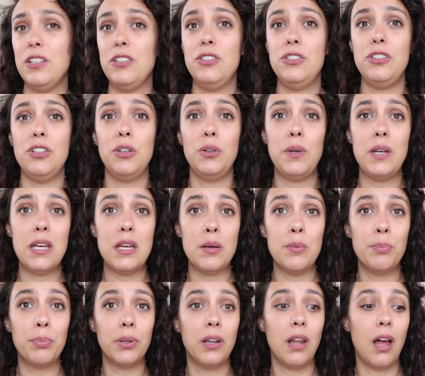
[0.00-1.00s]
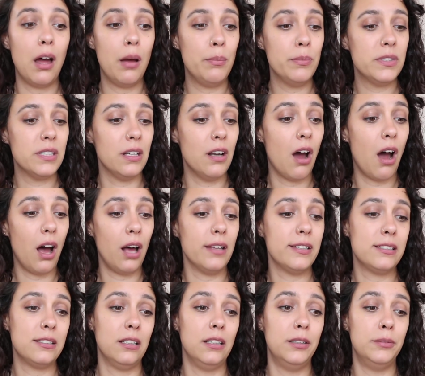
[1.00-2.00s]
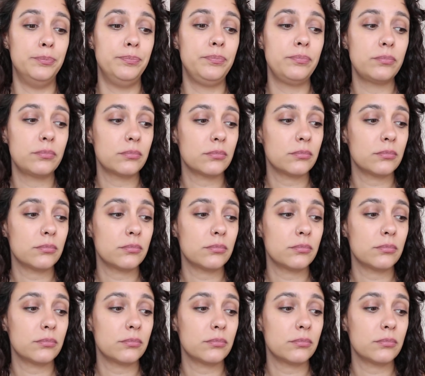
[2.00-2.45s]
dewy, plumped, and awesome.